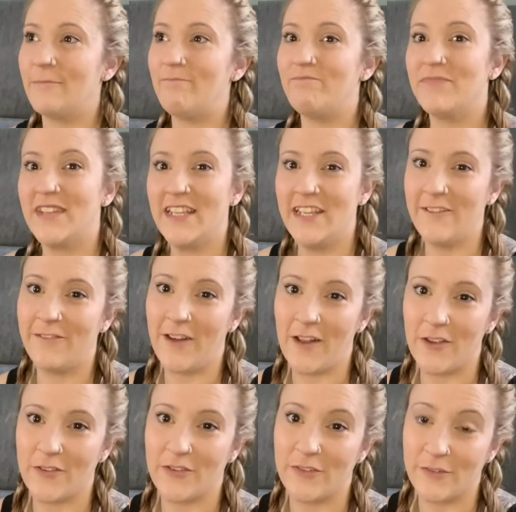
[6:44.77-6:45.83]
he
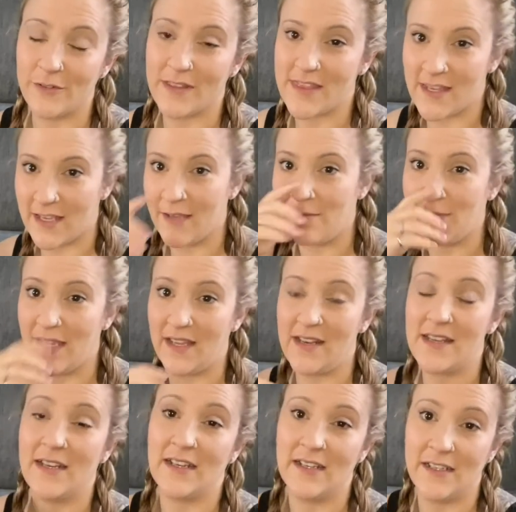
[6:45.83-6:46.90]
followed through with the command
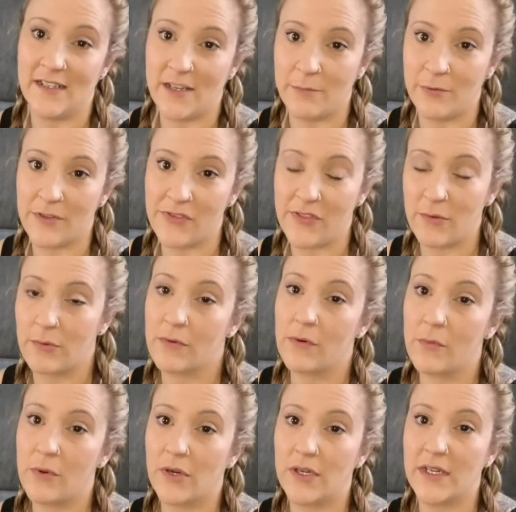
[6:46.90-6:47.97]
and ended up with the
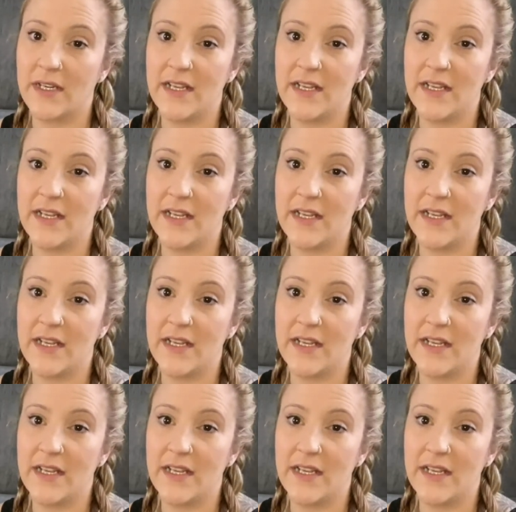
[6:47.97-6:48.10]
reward.